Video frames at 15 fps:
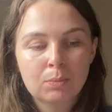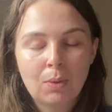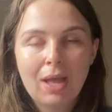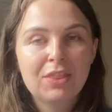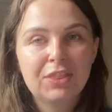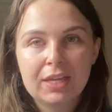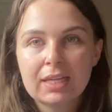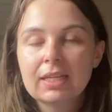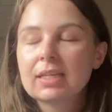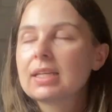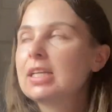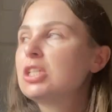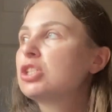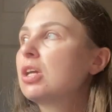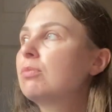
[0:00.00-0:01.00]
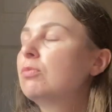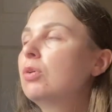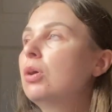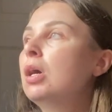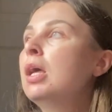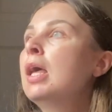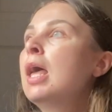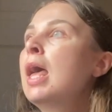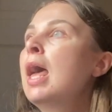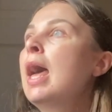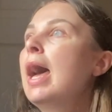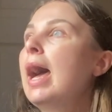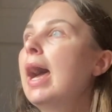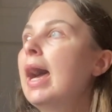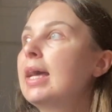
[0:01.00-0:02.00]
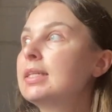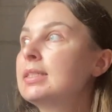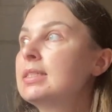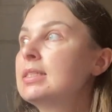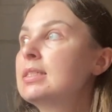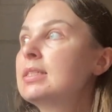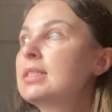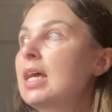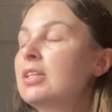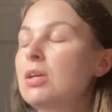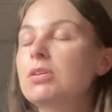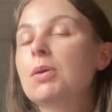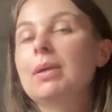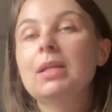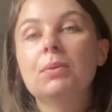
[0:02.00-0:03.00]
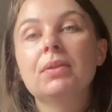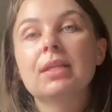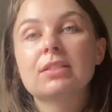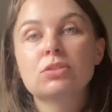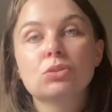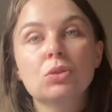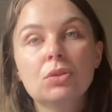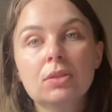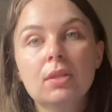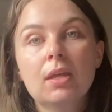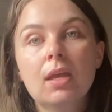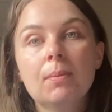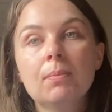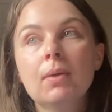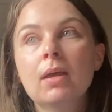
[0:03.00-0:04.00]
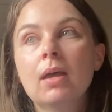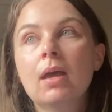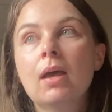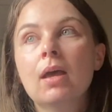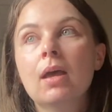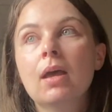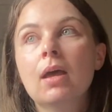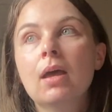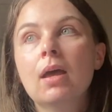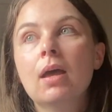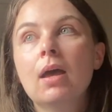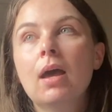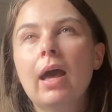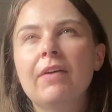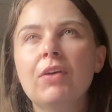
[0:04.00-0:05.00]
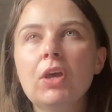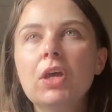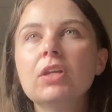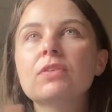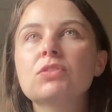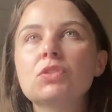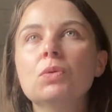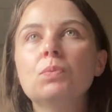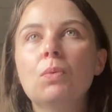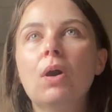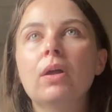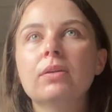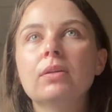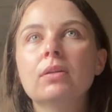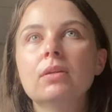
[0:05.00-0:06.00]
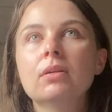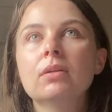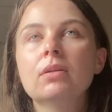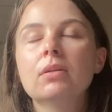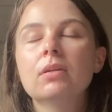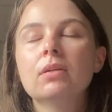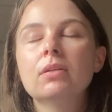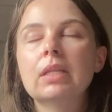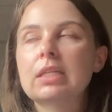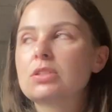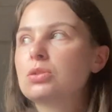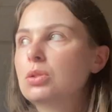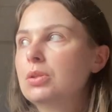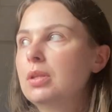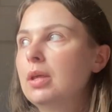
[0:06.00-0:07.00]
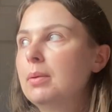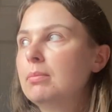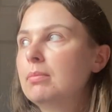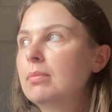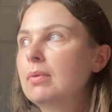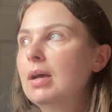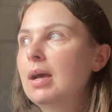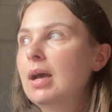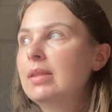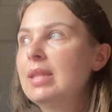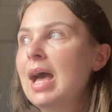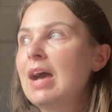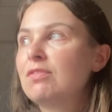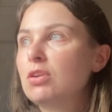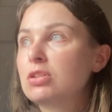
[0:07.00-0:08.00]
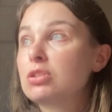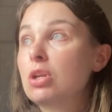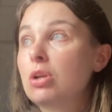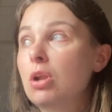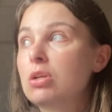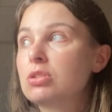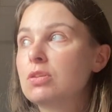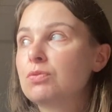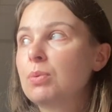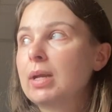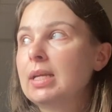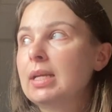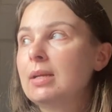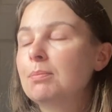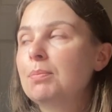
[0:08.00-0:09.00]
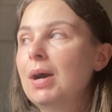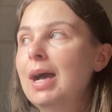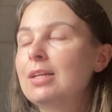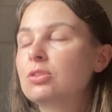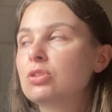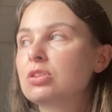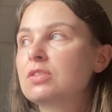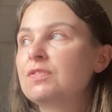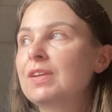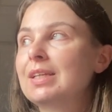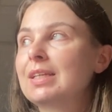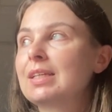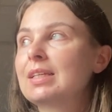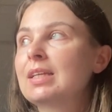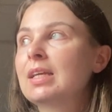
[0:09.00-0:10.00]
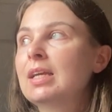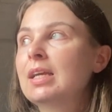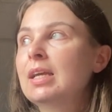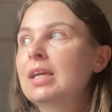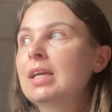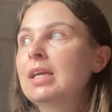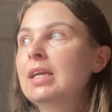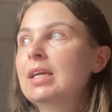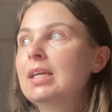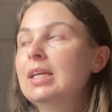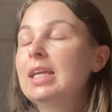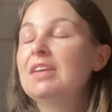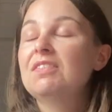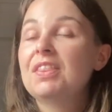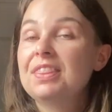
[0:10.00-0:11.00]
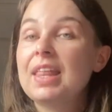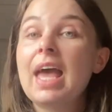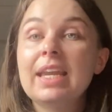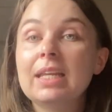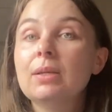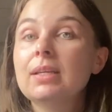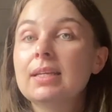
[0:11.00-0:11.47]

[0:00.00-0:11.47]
what I think in general. And I don't know anyone that's done them. I've heard of someone that's done them and they have lost a lot of weight, but I just think even then,